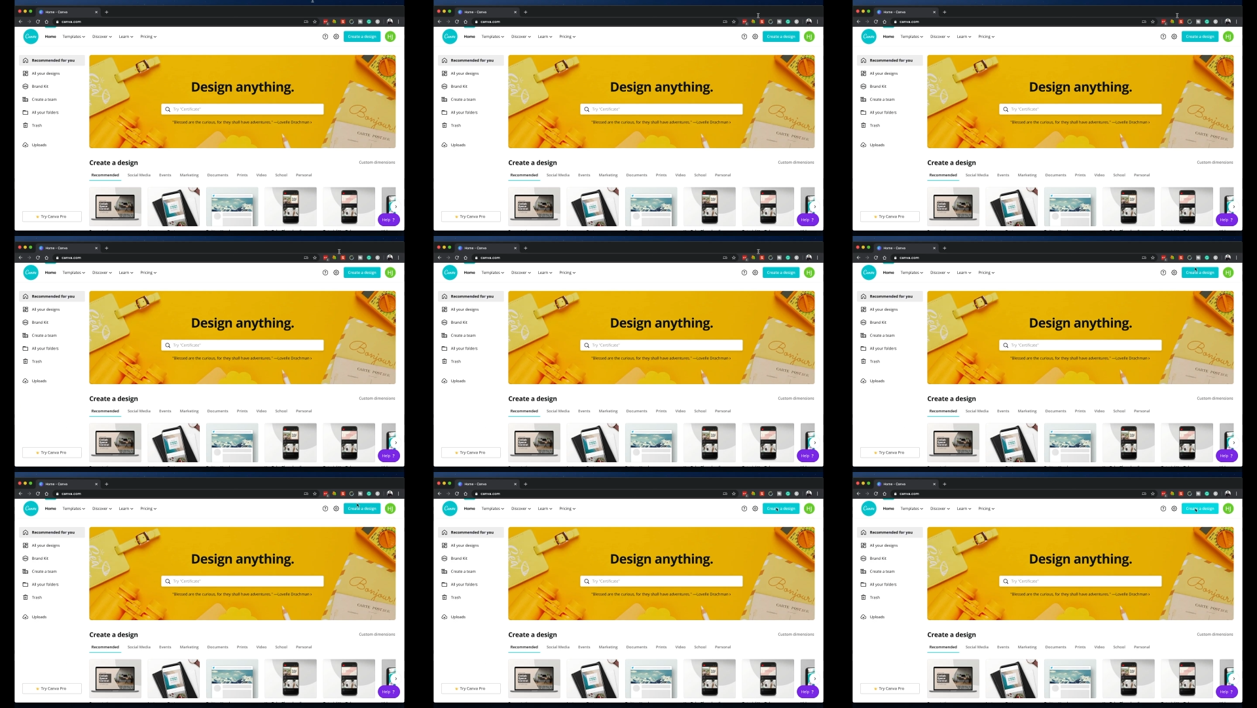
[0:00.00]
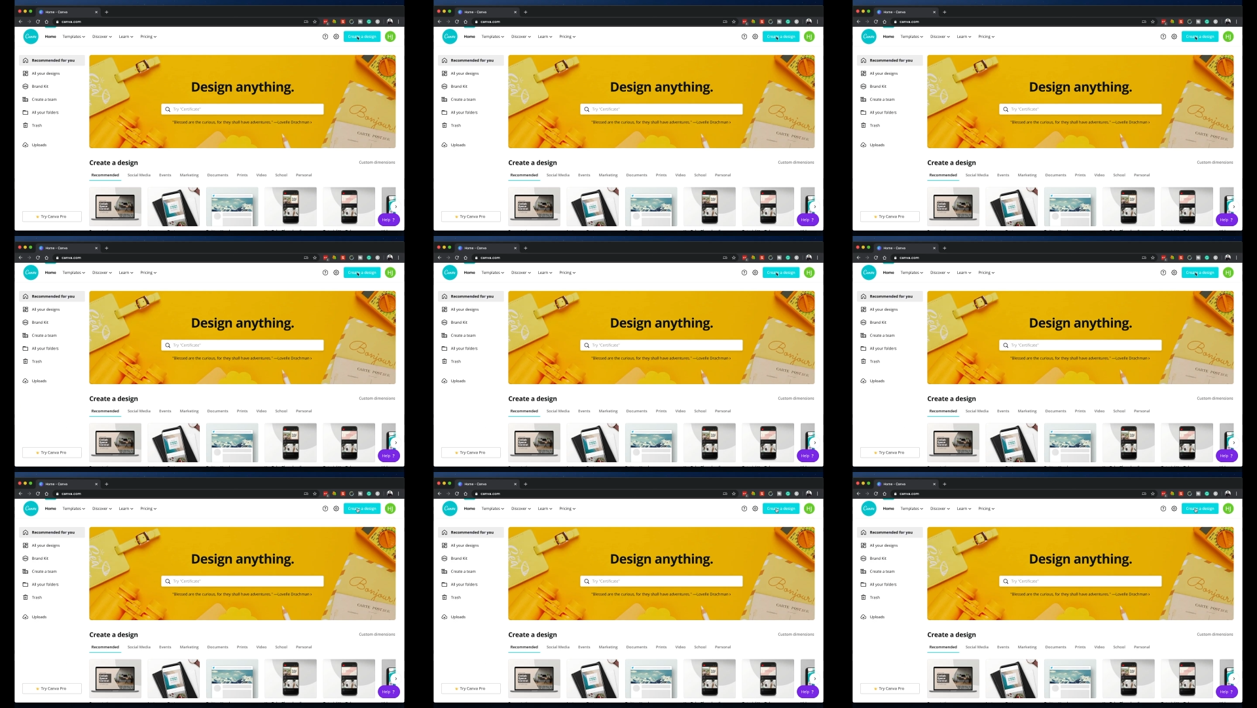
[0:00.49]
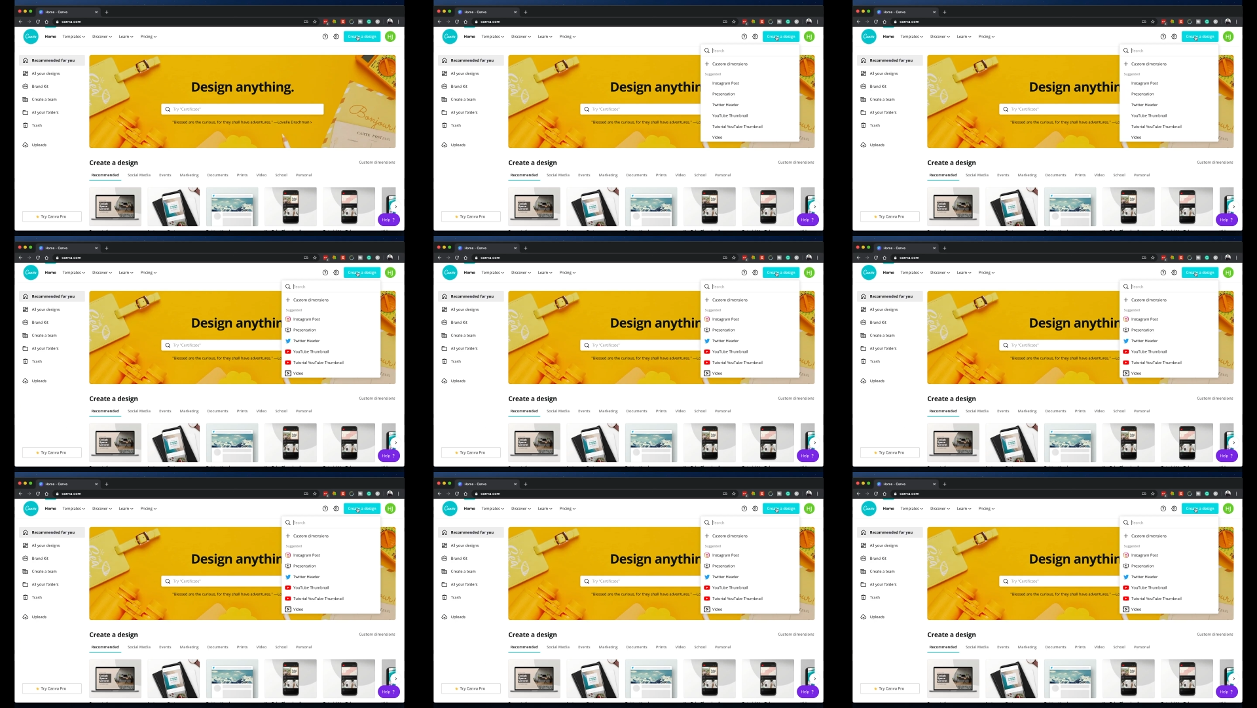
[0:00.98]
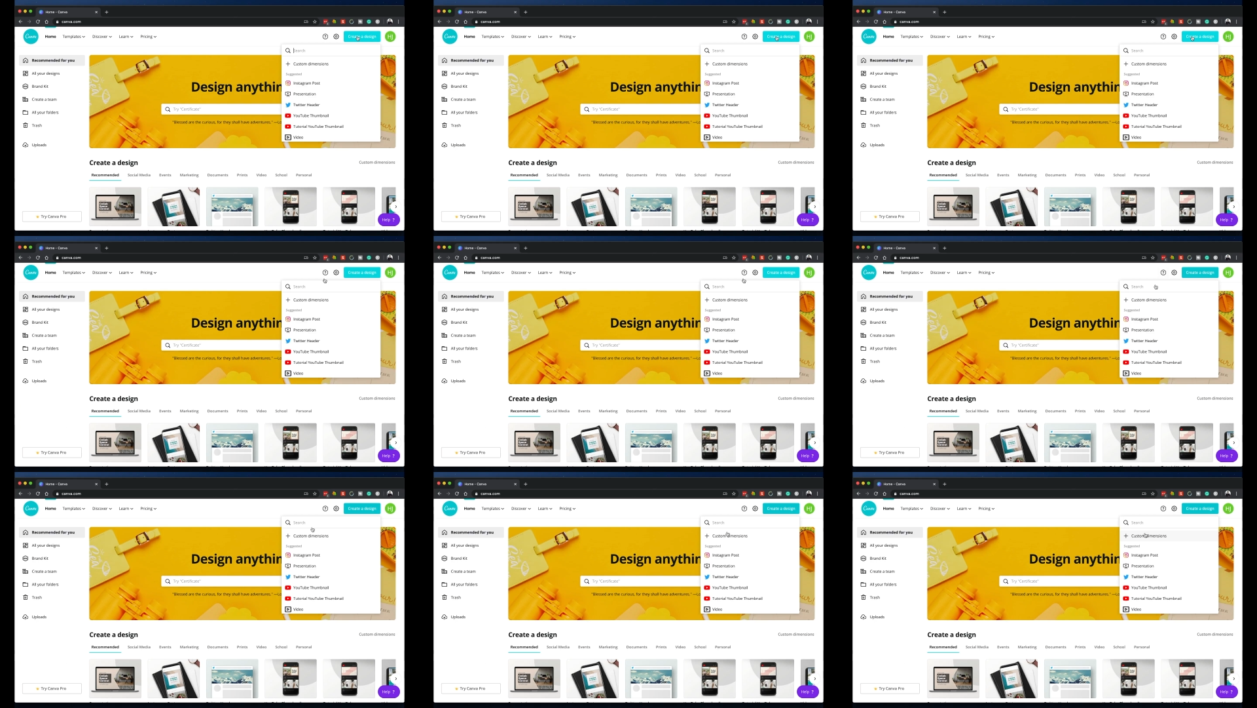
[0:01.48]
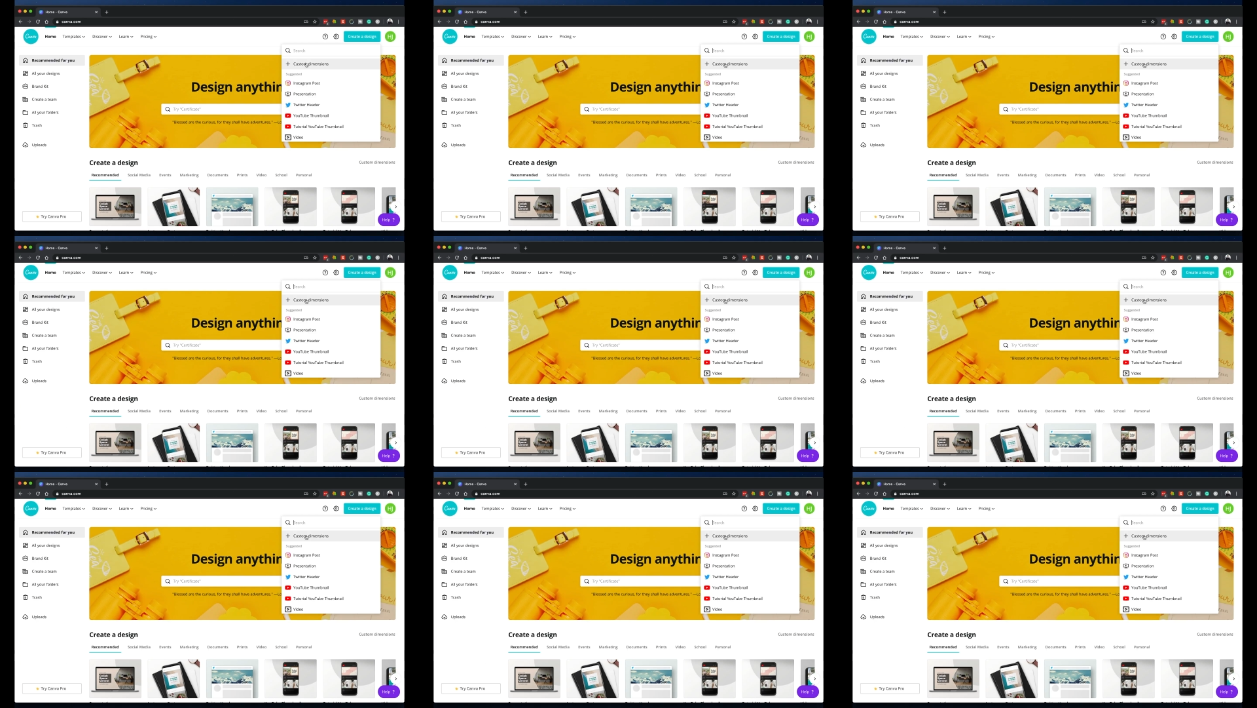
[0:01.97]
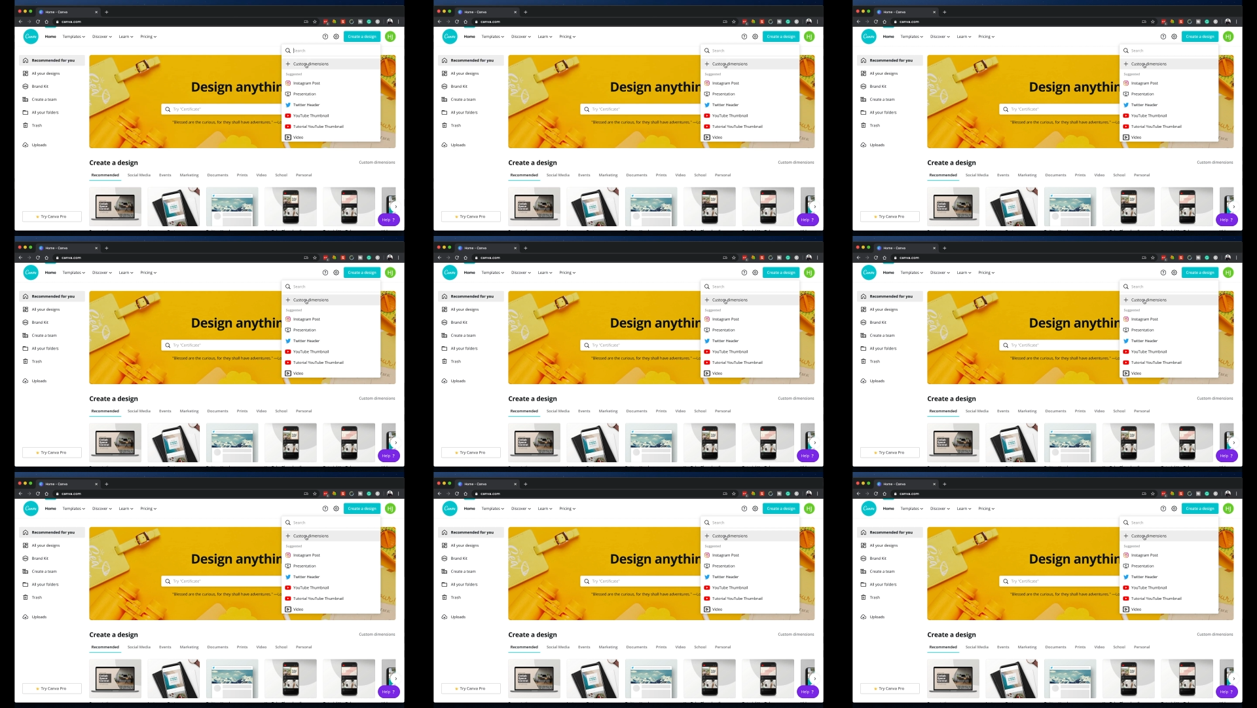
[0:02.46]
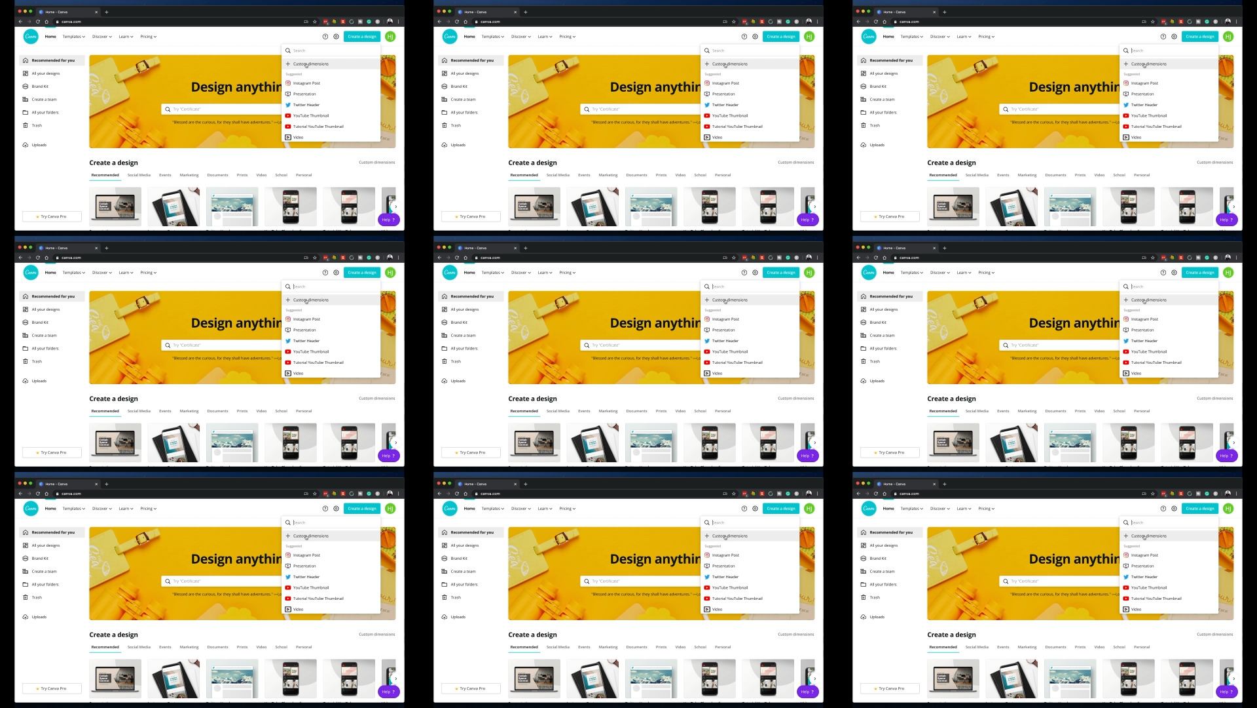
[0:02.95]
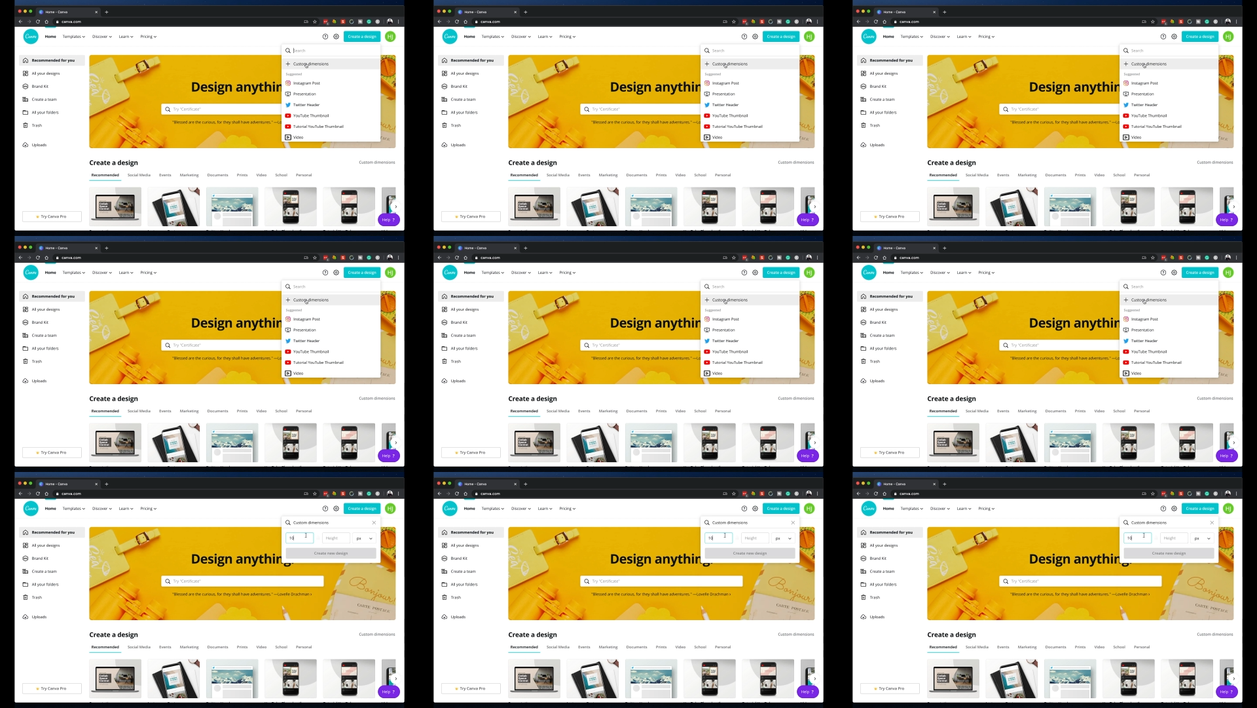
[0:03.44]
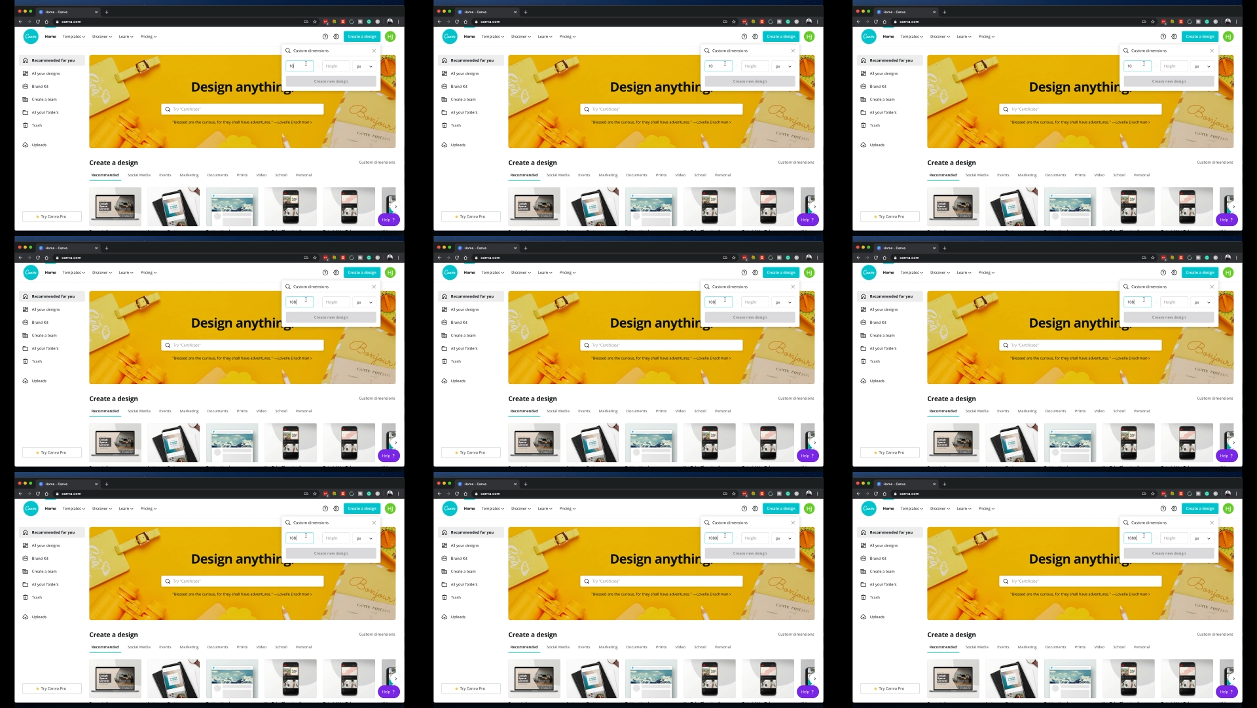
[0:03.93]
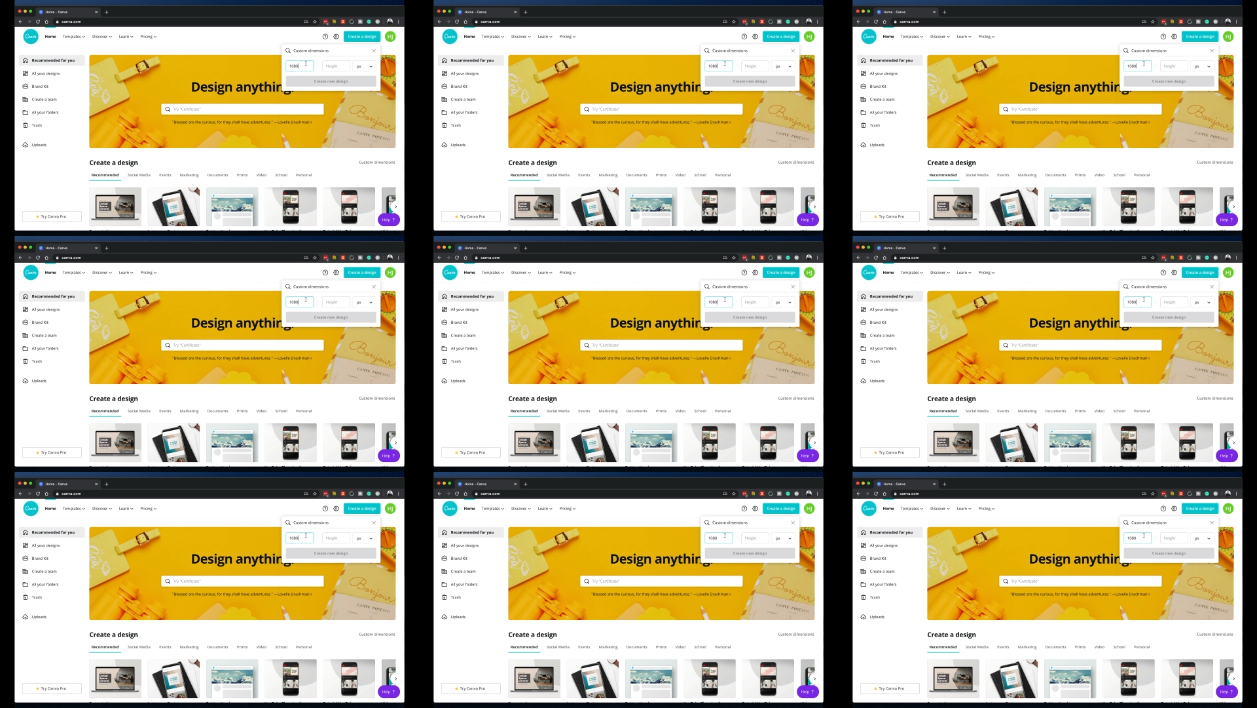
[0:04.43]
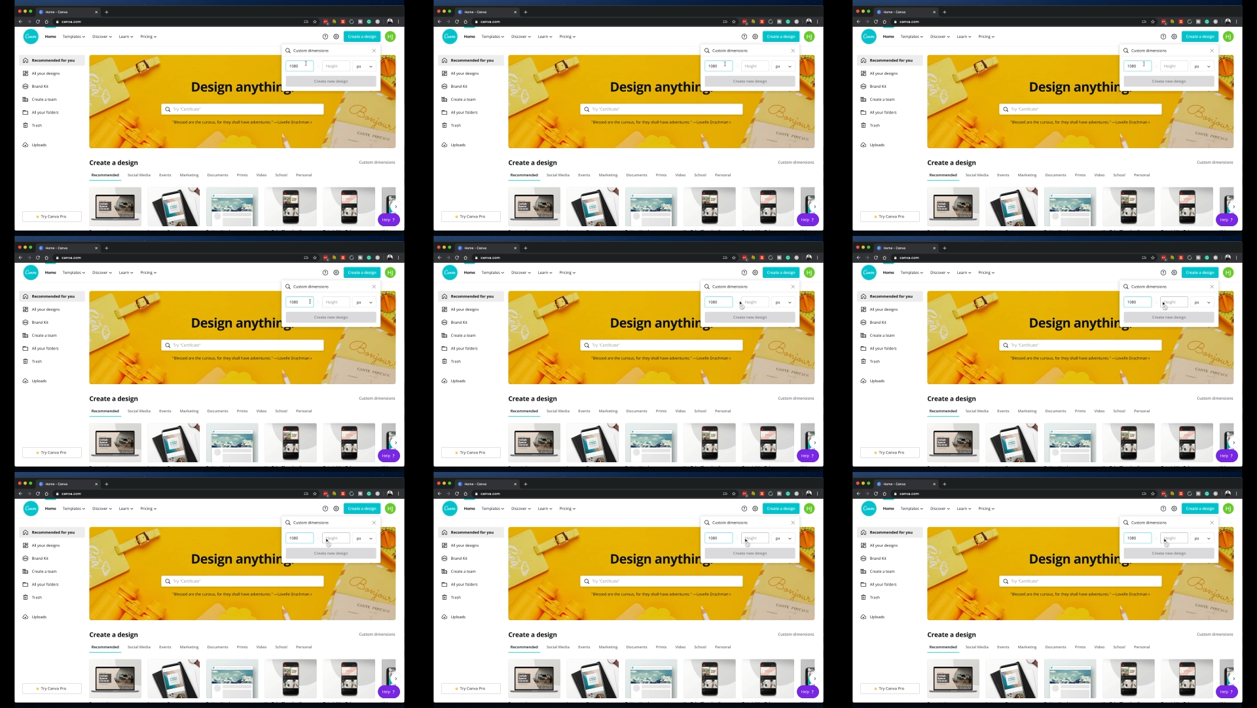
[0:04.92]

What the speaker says: Nobody's mouth can be seen.